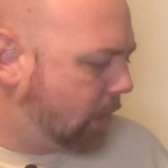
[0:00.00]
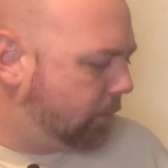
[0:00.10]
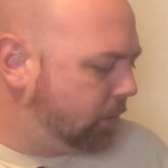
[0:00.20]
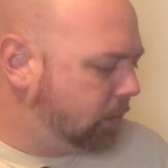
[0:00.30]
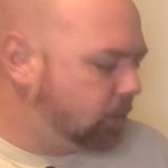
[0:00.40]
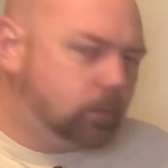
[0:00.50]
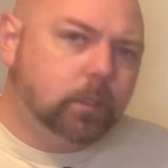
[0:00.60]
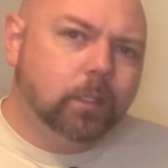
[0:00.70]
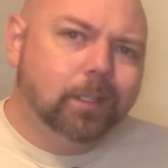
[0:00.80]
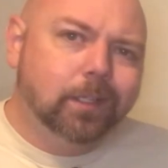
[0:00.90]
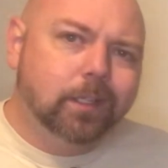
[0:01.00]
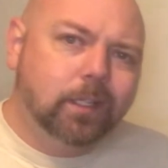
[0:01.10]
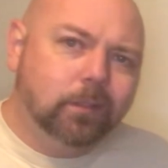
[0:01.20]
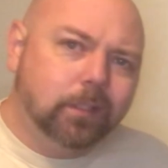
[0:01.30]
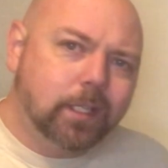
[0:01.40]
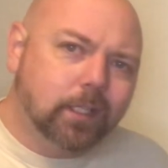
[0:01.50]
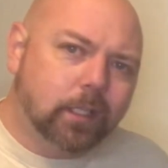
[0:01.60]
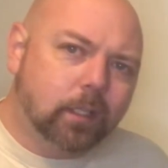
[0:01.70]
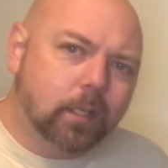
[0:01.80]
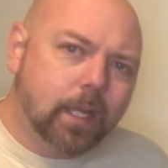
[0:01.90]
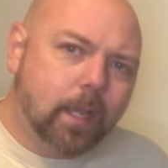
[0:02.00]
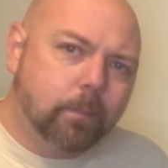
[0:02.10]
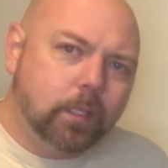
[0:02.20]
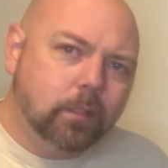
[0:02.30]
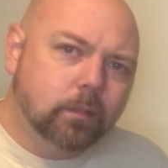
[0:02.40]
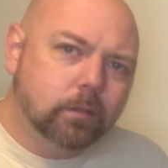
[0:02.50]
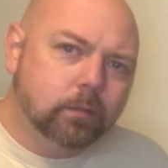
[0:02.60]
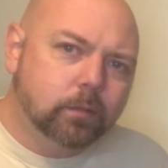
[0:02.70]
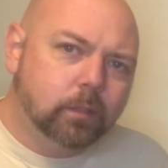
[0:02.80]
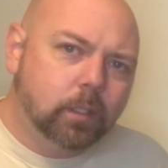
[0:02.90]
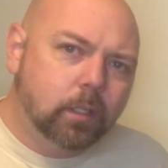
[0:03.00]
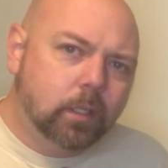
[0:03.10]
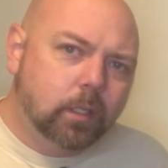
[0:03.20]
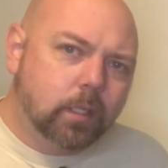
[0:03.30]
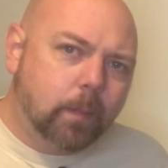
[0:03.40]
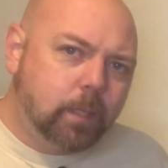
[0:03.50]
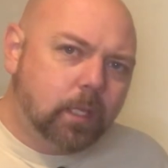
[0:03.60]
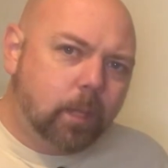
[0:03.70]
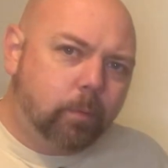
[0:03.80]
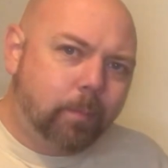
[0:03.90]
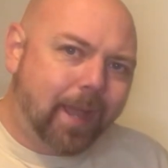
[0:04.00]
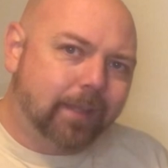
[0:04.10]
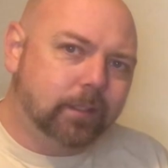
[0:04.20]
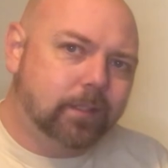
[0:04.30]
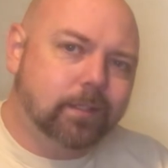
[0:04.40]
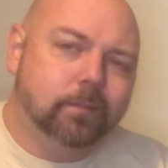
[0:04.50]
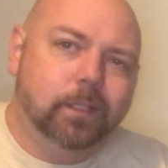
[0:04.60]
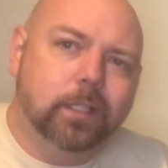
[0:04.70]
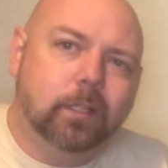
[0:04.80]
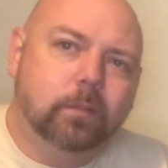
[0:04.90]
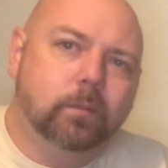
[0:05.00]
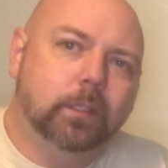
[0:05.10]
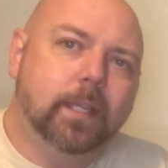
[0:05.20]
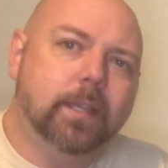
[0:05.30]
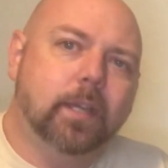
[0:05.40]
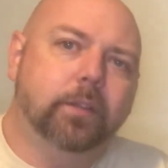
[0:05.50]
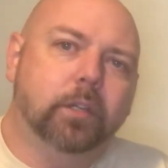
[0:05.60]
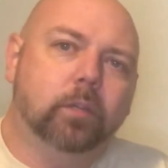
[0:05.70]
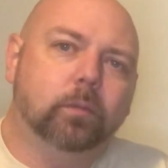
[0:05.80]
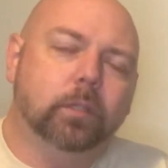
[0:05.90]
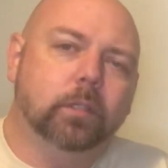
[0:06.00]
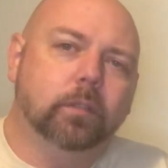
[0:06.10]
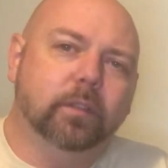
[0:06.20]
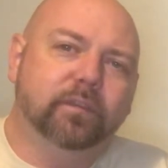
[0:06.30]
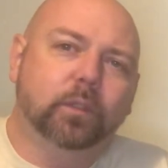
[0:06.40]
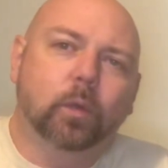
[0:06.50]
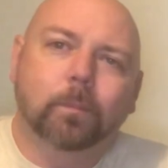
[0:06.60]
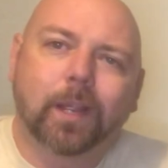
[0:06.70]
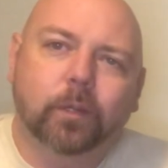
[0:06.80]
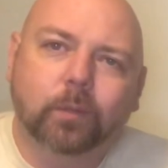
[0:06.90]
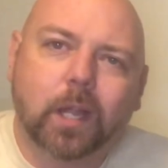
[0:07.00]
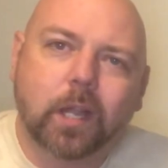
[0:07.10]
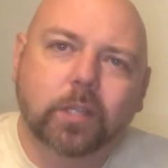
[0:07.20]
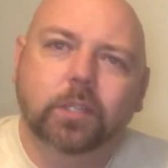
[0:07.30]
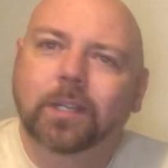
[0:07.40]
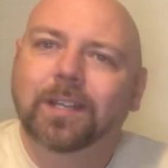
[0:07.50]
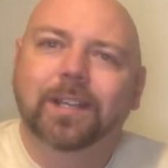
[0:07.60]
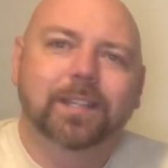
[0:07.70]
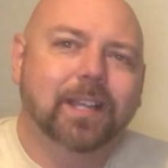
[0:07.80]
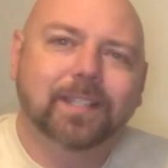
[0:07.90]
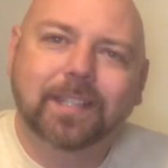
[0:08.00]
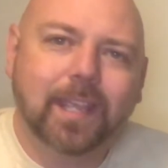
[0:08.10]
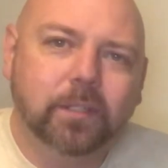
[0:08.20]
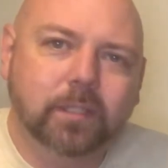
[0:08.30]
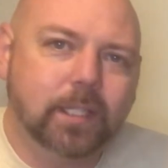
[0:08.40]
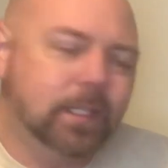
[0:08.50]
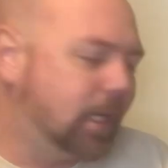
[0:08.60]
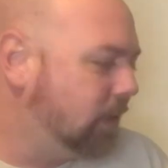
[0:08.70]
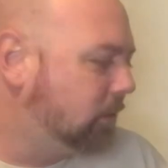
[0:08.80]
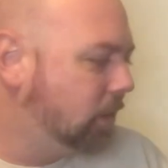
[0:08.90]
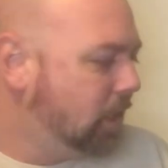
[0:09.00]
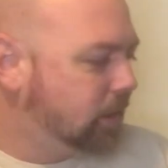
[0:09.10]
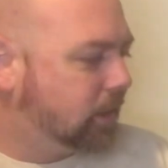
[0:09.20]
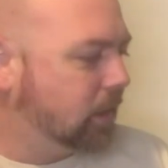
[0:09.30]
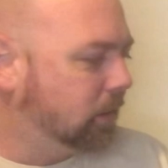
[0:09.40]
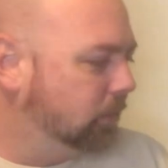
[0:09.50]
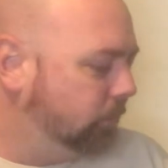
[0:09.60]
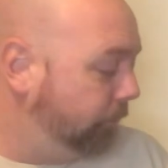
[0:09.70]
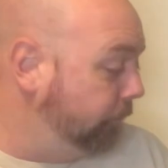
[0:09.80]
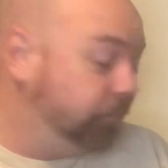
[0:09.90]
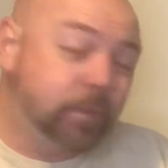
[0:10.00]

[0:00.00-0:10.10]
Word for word: top of this one, you know, looky there, I got me, got me a couple pallets. You know, lay that on the the, the floor of my garage. Nice scale detail. It's gonna,